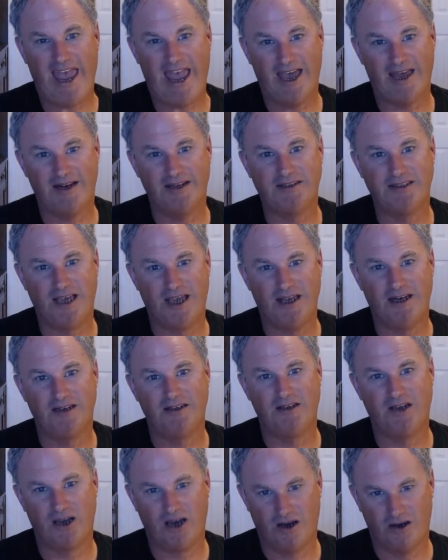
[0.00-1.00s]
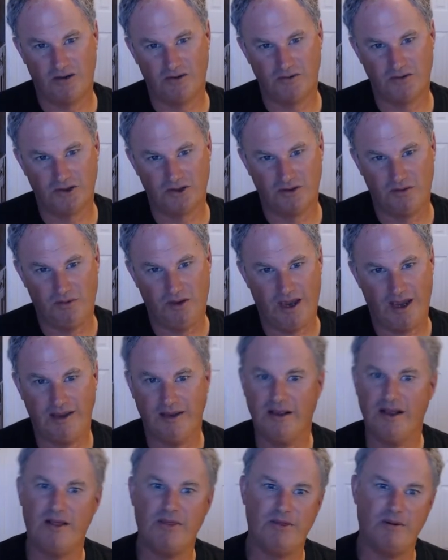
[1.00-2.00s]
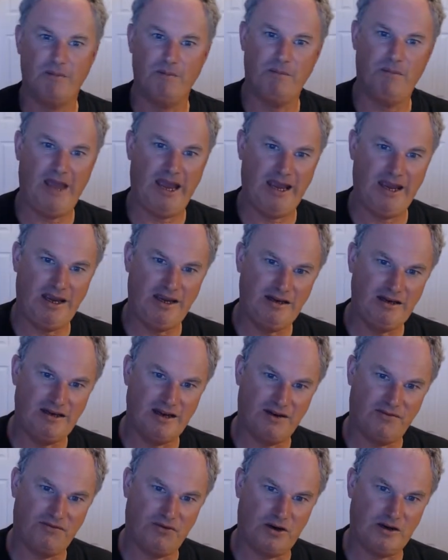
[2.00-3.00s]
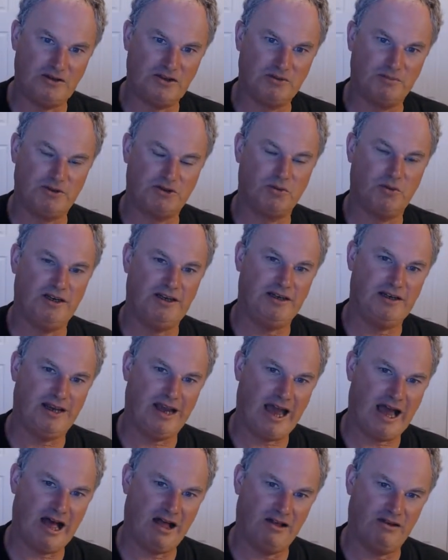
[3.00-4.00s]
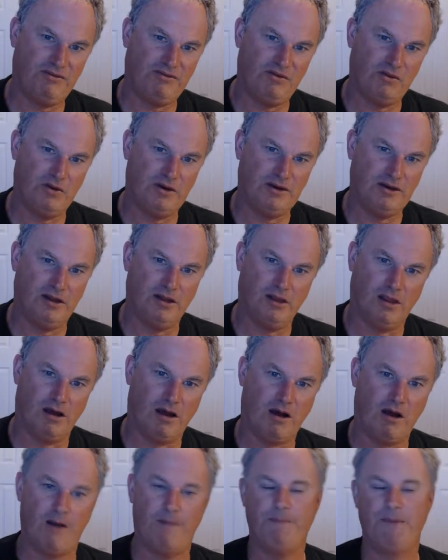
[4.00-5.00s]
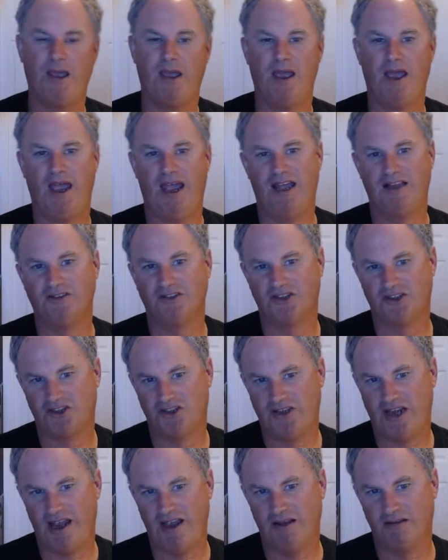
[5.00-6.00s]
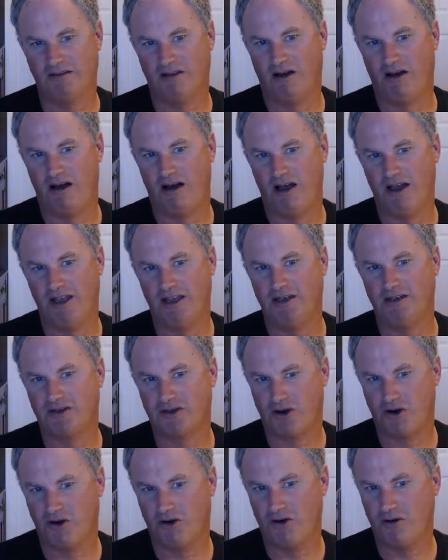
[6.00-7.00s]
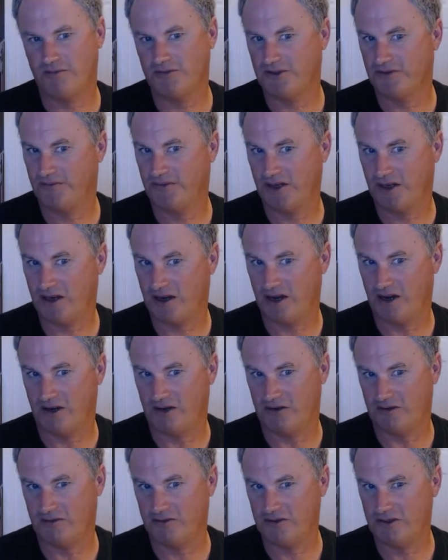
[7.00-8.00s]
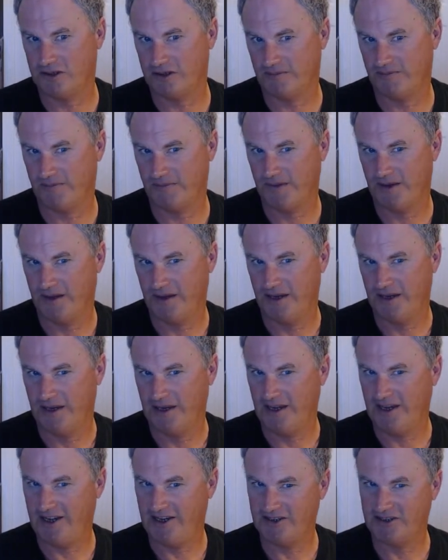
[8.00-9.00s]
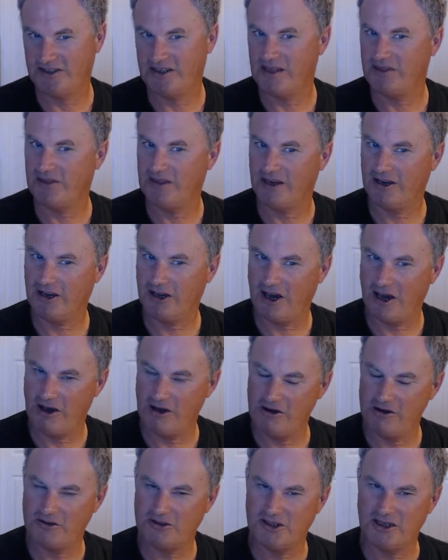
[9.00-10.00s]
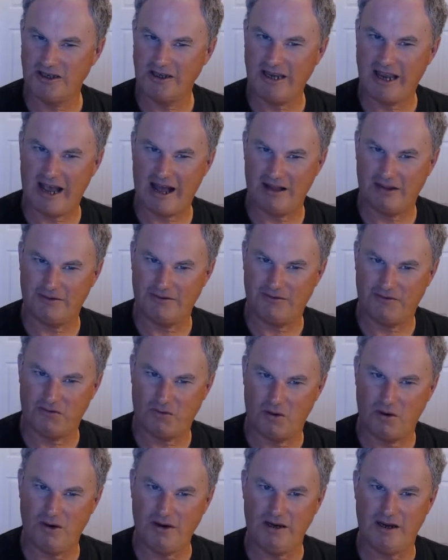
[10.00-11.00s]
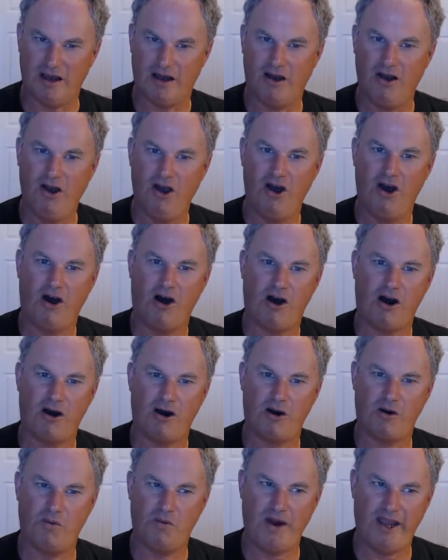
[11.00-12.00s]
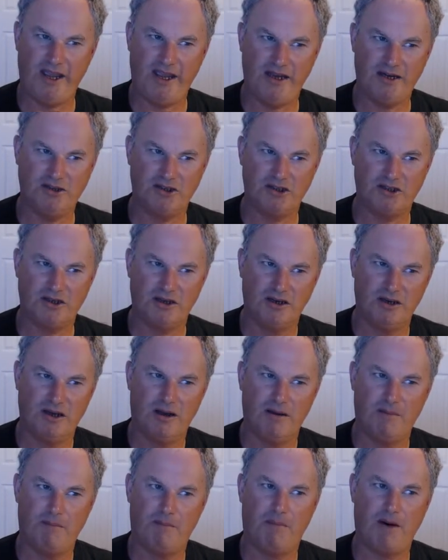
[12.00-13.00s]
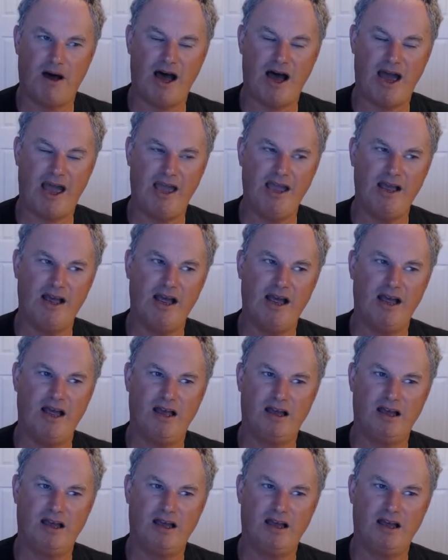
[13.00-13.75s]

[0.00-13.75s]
annotated codes. Okay, the main difference between California law and state law in terms of the codes is that the codes in California are arranged by